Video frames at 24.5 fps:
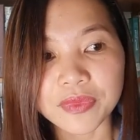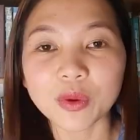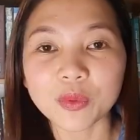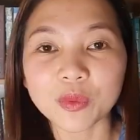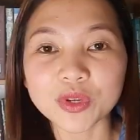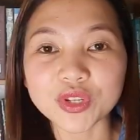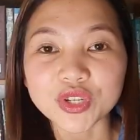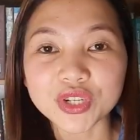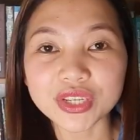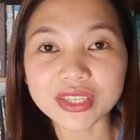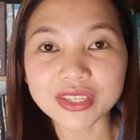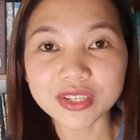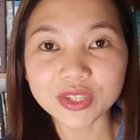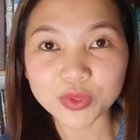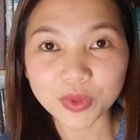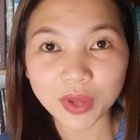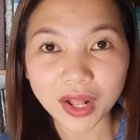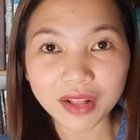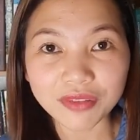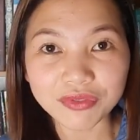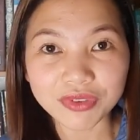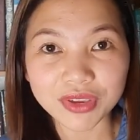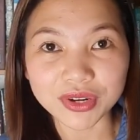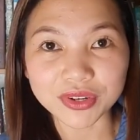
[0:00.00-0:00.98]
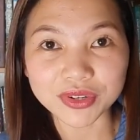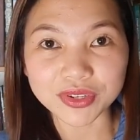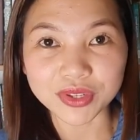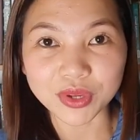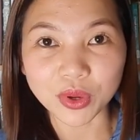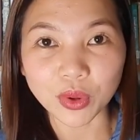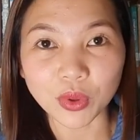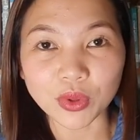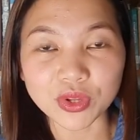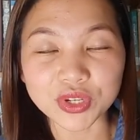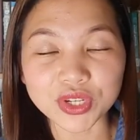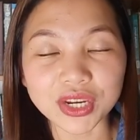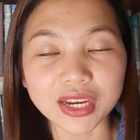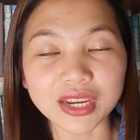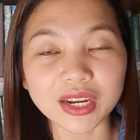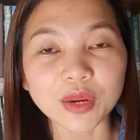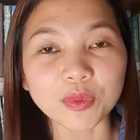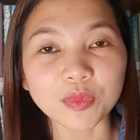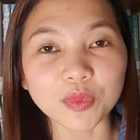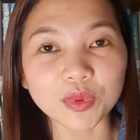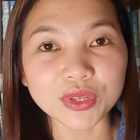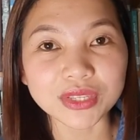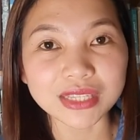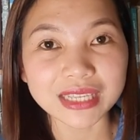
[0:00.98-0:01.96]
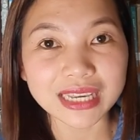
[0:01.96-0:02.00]
When she's 12 years old, she can now
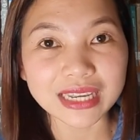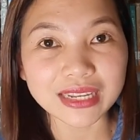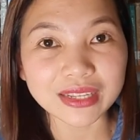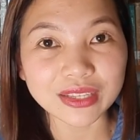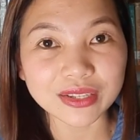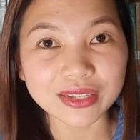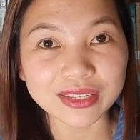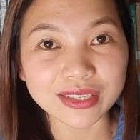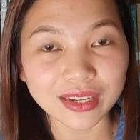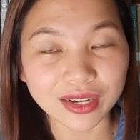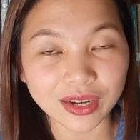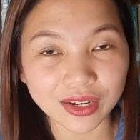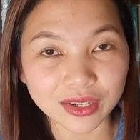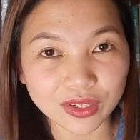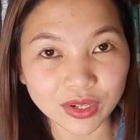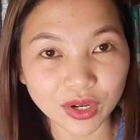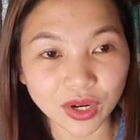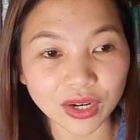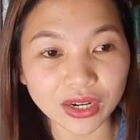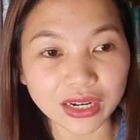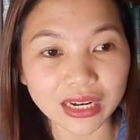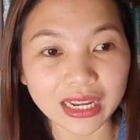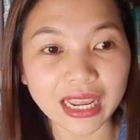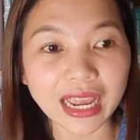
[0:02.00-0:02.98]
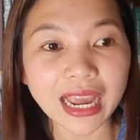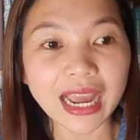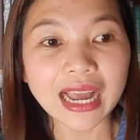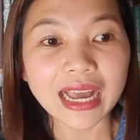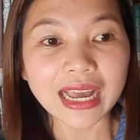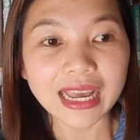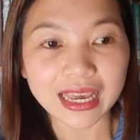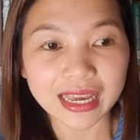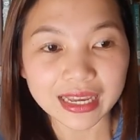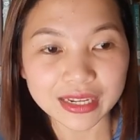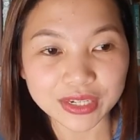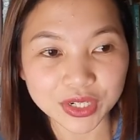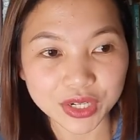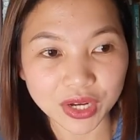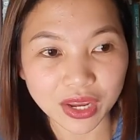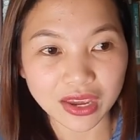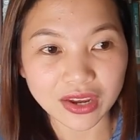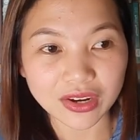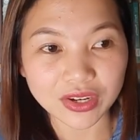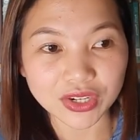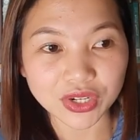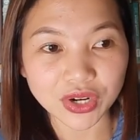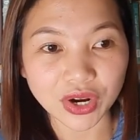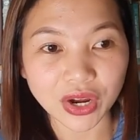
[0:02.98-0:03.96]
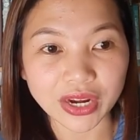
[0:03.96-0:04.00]
proceed to secondary
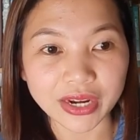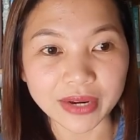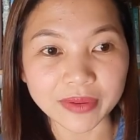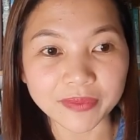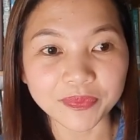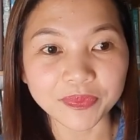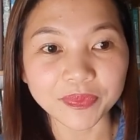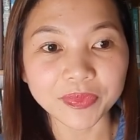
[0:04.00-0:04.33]
education.